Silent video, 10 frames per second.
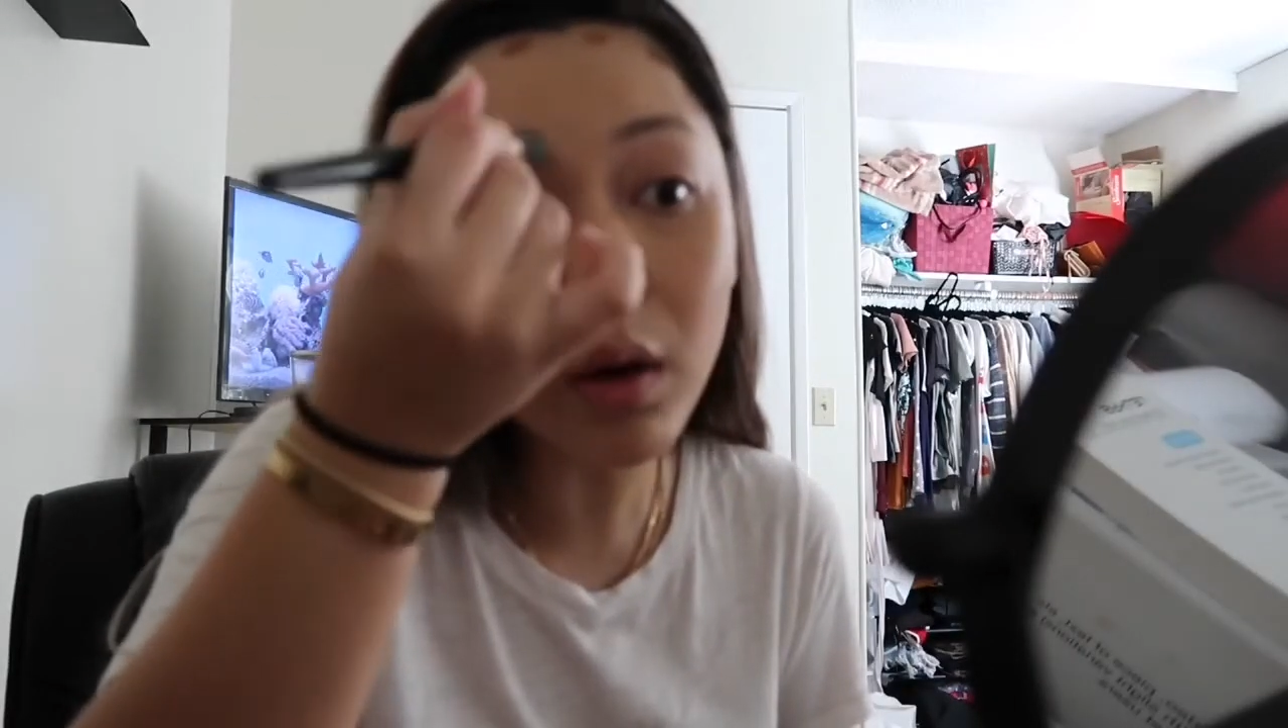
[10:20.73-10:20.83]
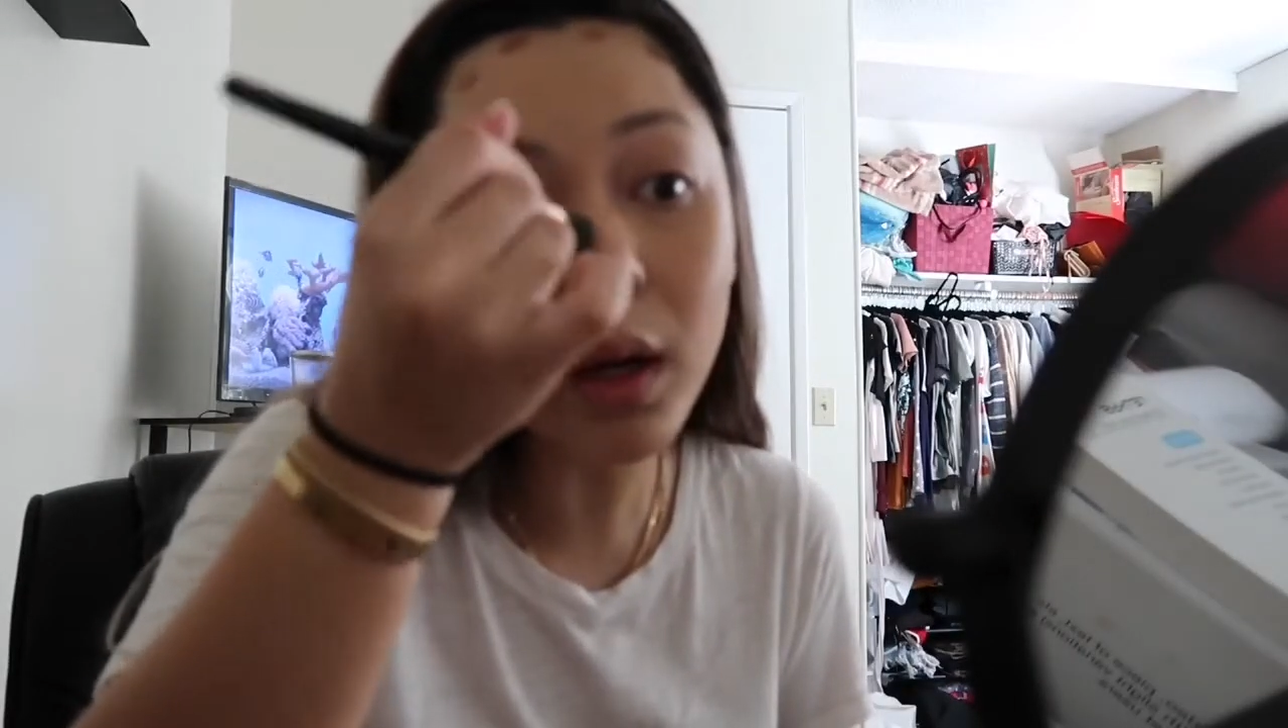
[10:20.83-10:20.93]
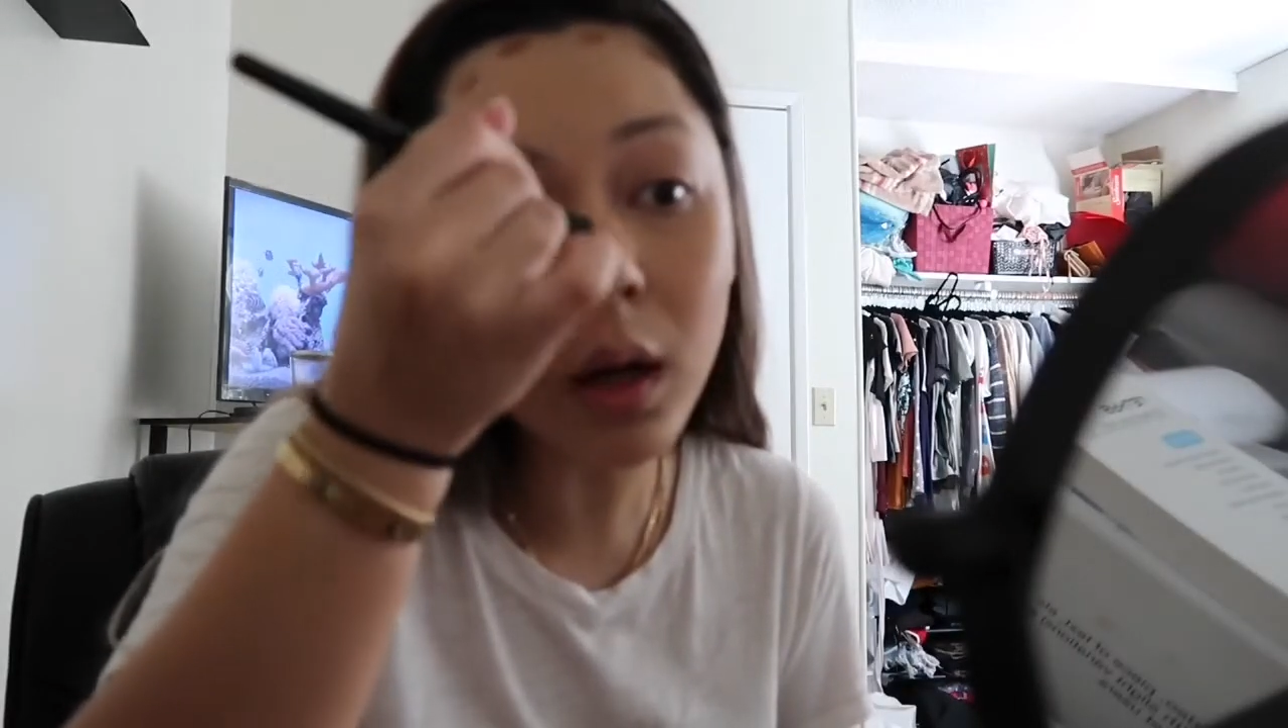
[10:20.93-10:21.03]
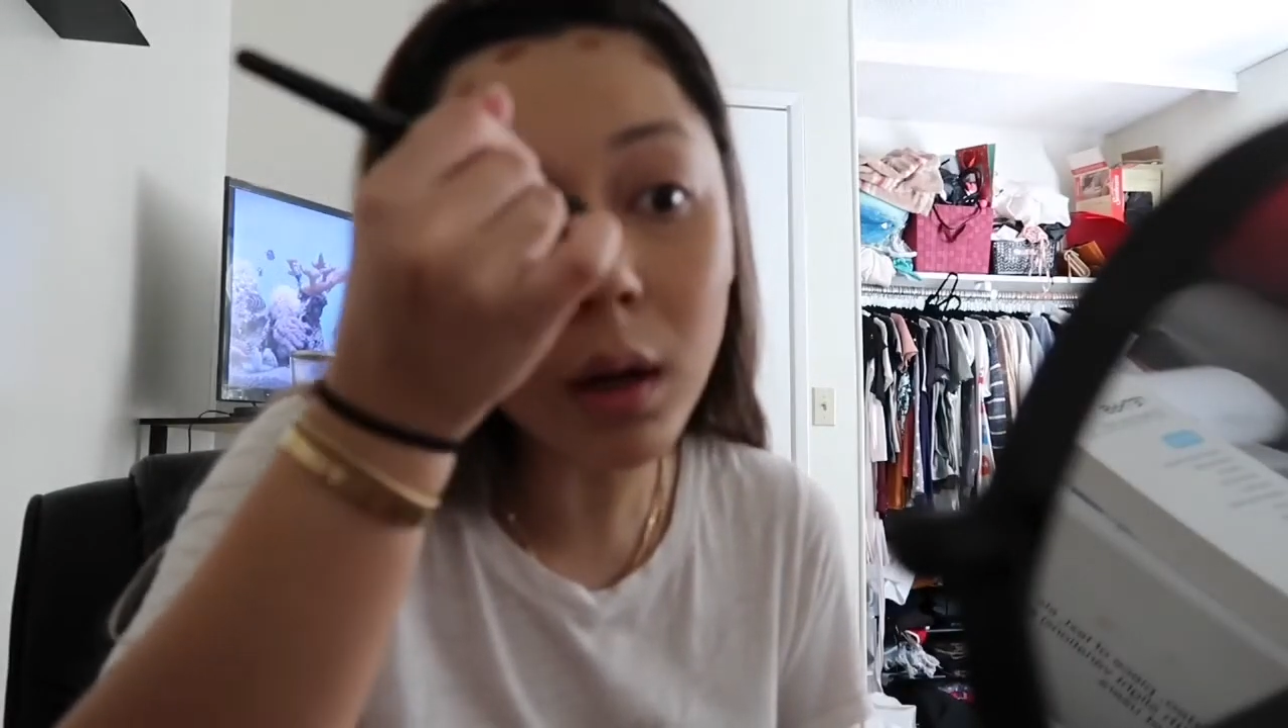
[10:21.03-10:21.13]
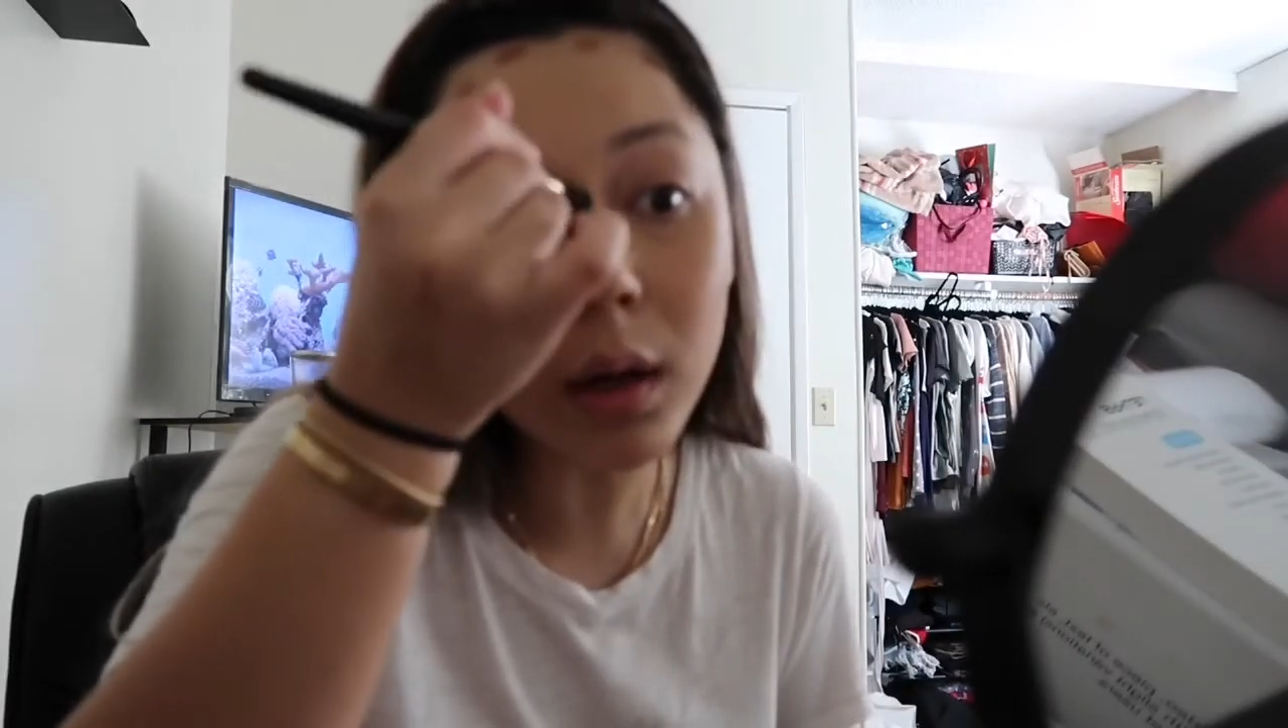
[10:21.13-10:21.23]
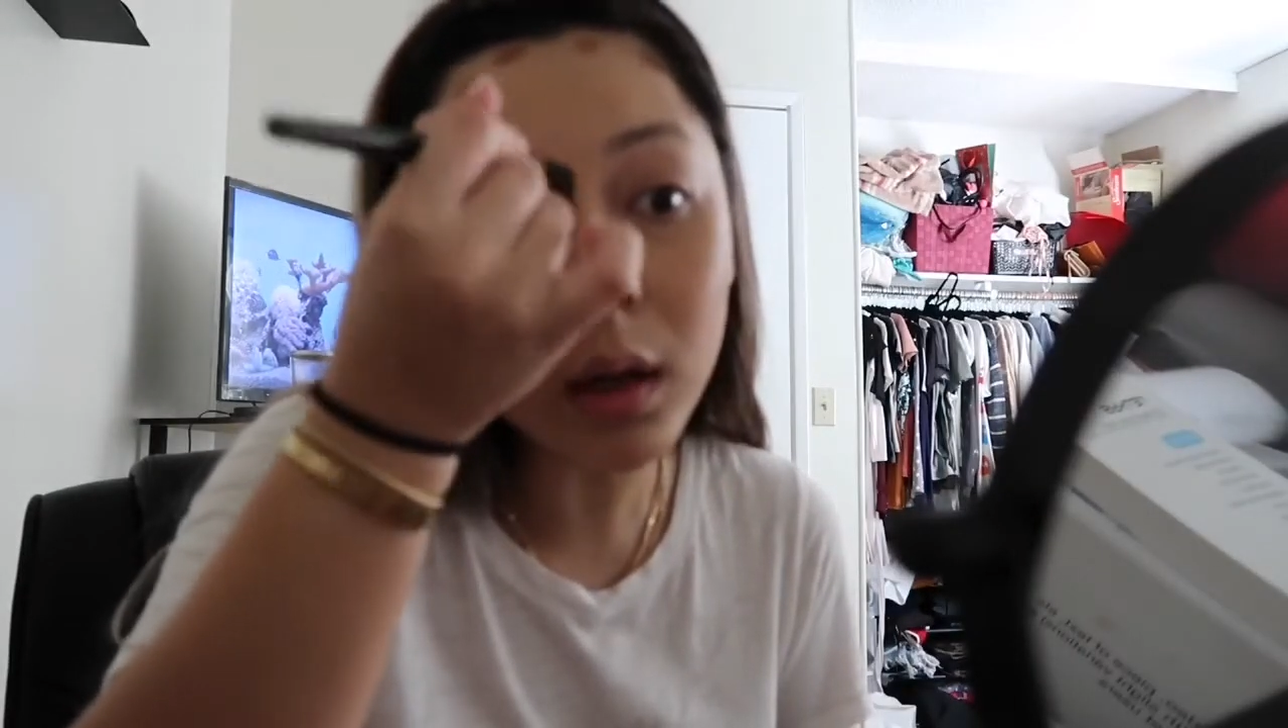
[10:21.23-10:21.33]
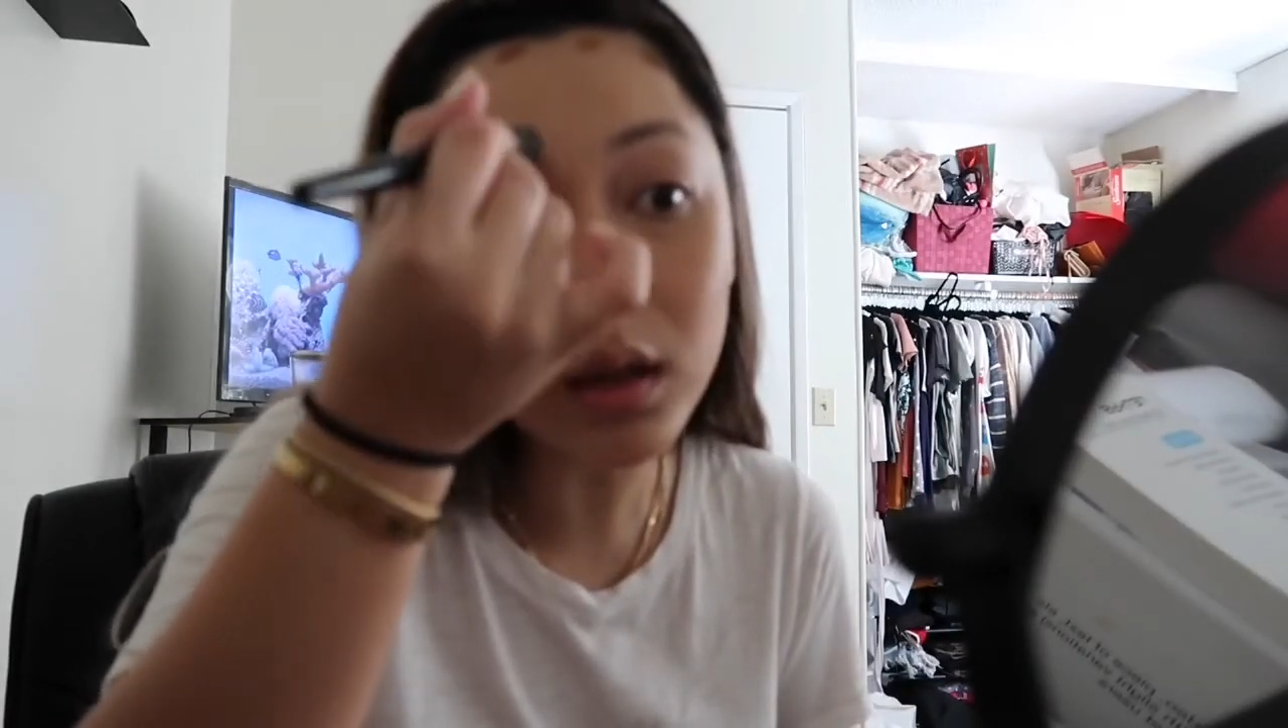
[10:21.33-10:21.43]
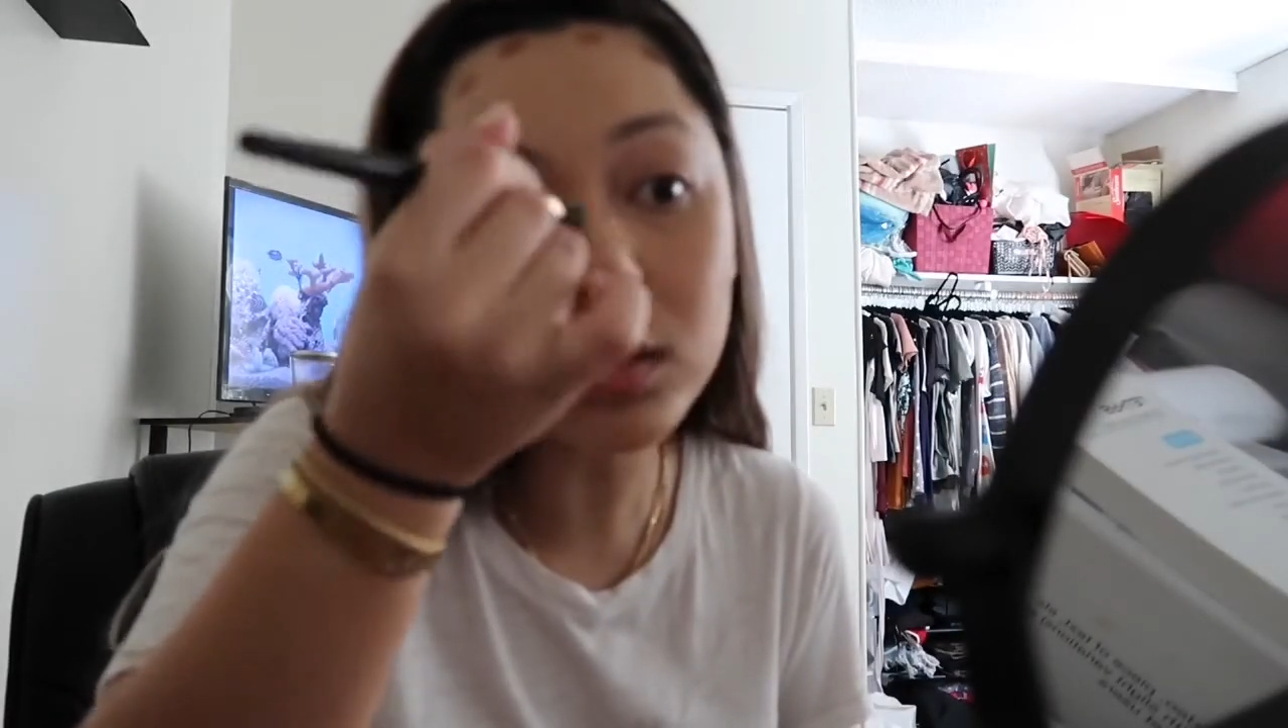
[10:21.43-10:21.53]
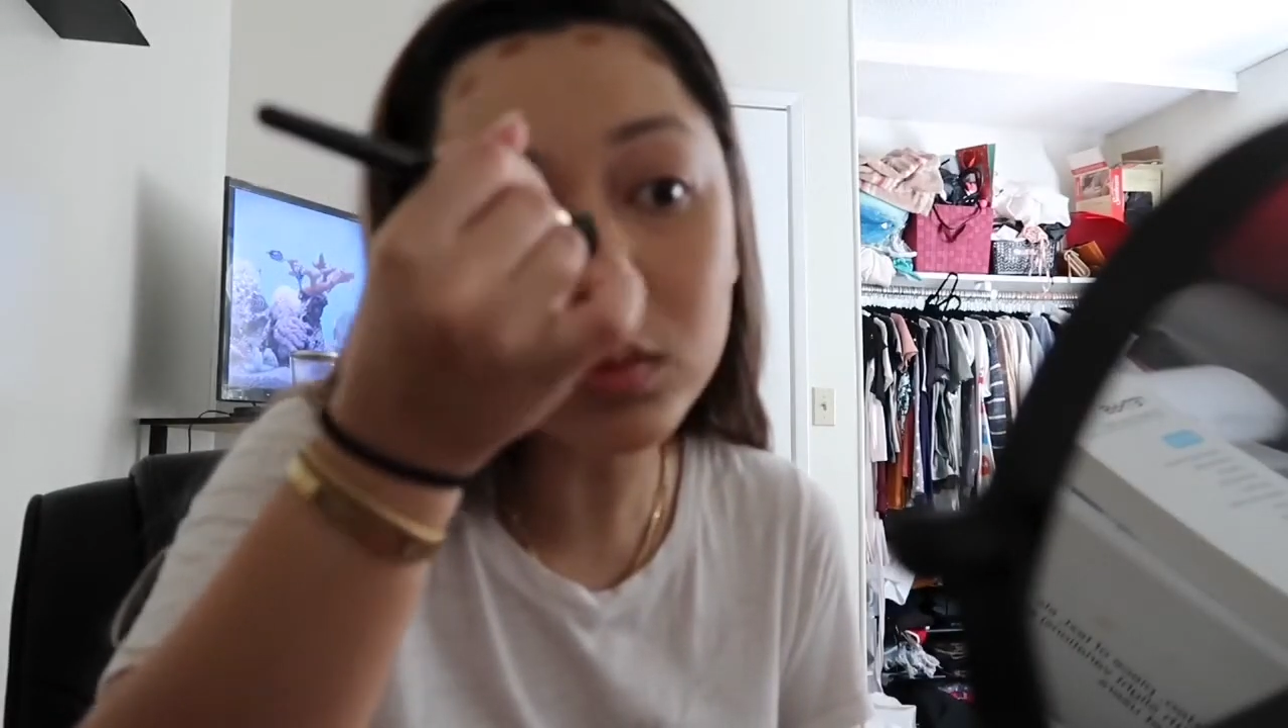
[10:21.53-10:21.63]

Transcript: area as